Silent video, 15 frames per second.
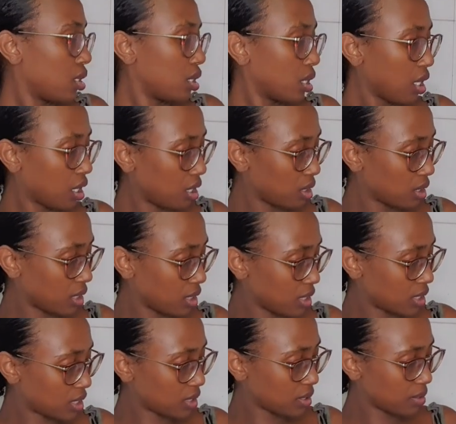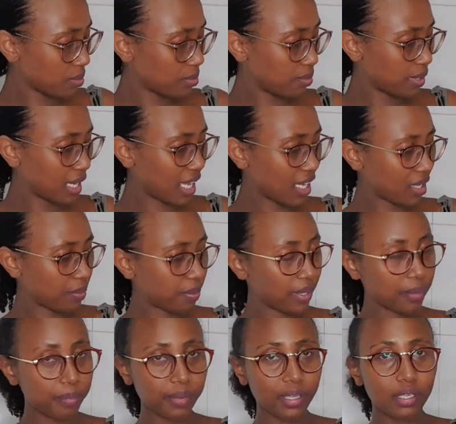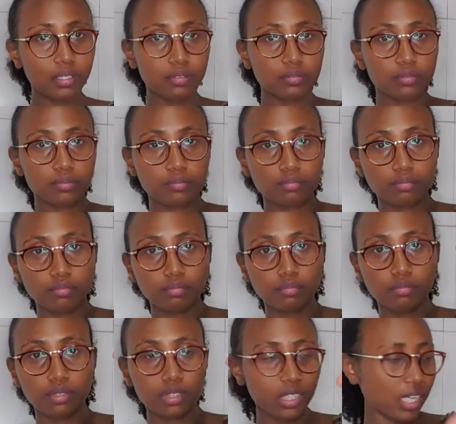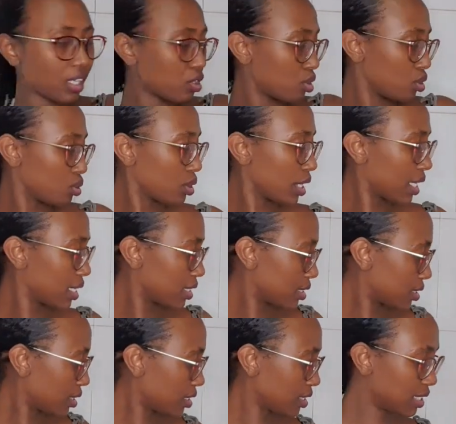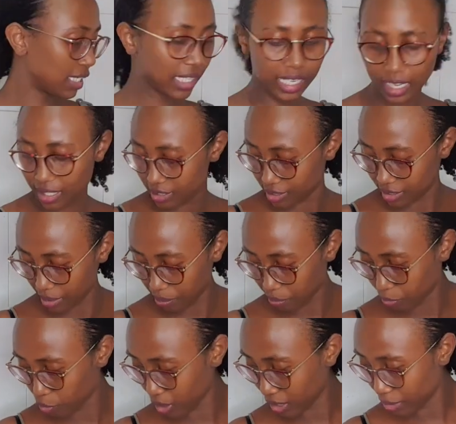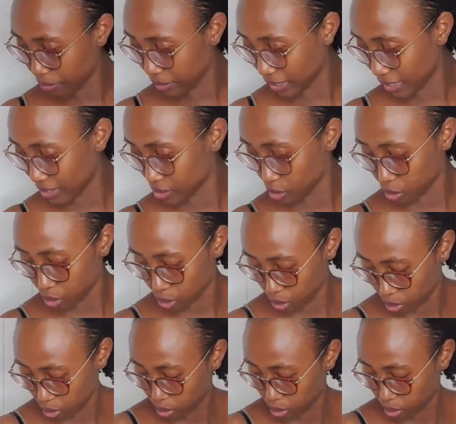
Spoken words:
I got this black pepper. See, I told you guys it really has some weird brands also.